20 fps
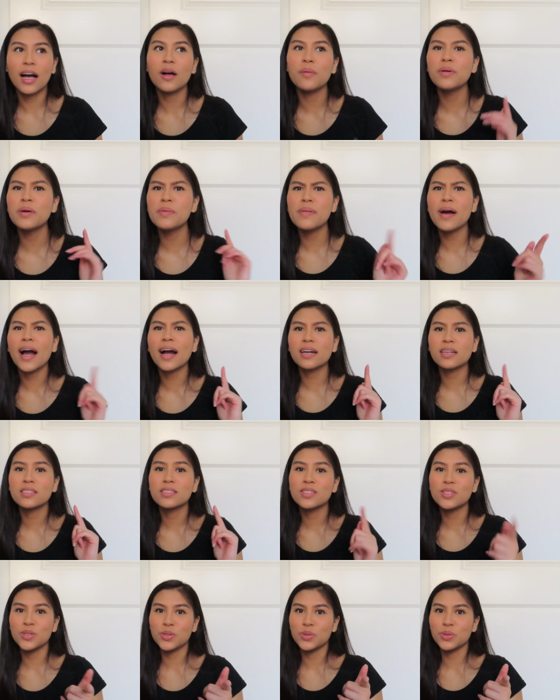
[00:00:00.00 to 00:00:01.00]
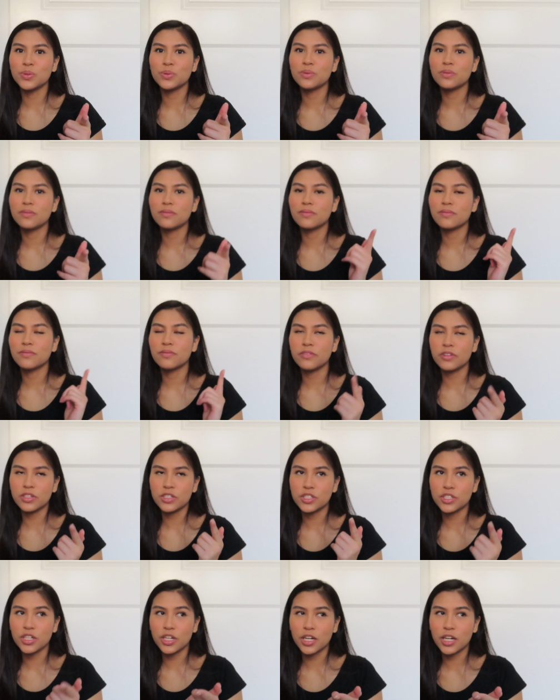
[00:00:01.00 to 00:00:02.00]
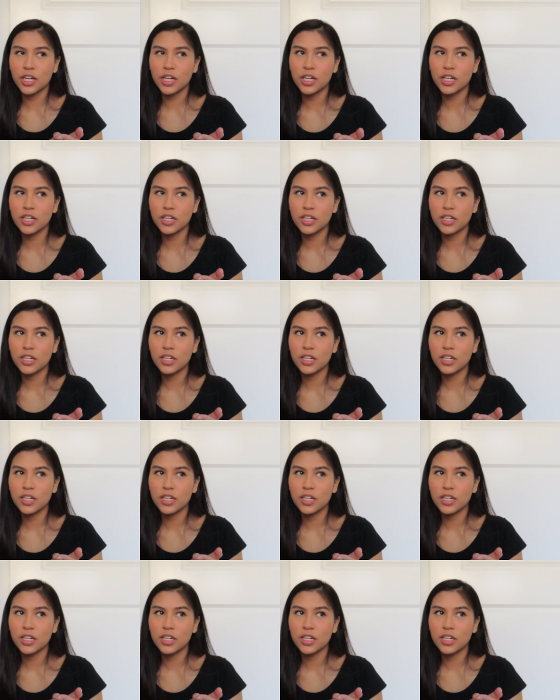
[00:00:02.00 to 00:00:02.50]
I'll be back soon for sure.